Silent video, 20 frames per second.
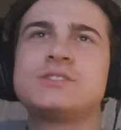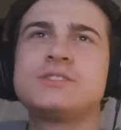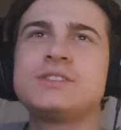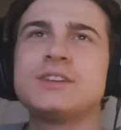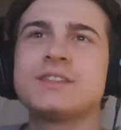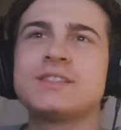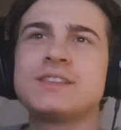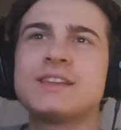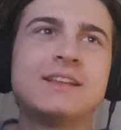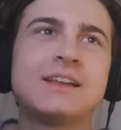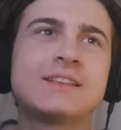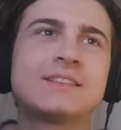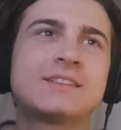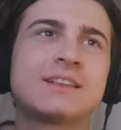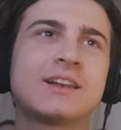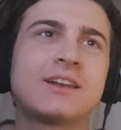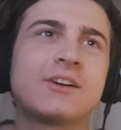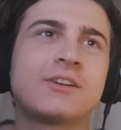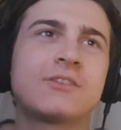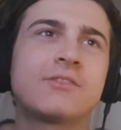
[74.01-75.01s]
shit, that's
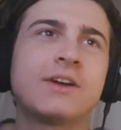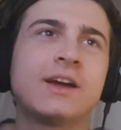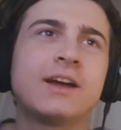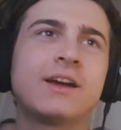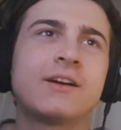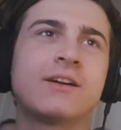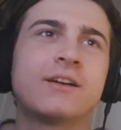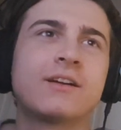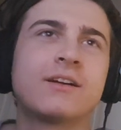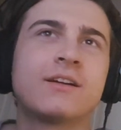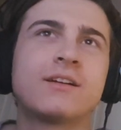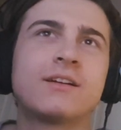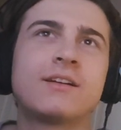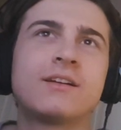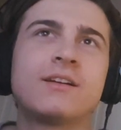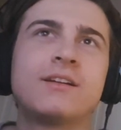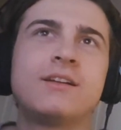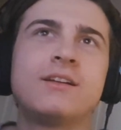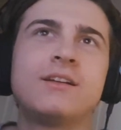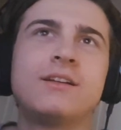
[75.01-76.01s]
a lot of hair.
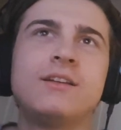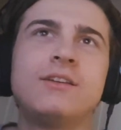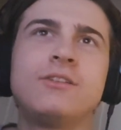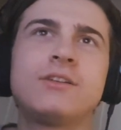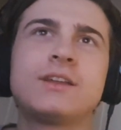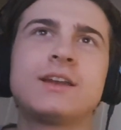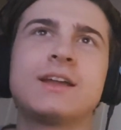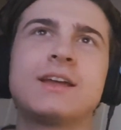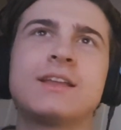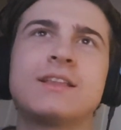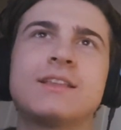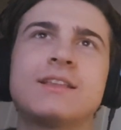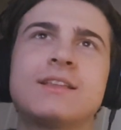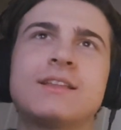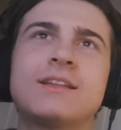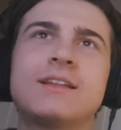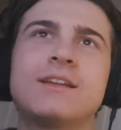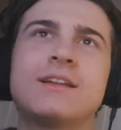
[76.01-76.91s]
Look at that.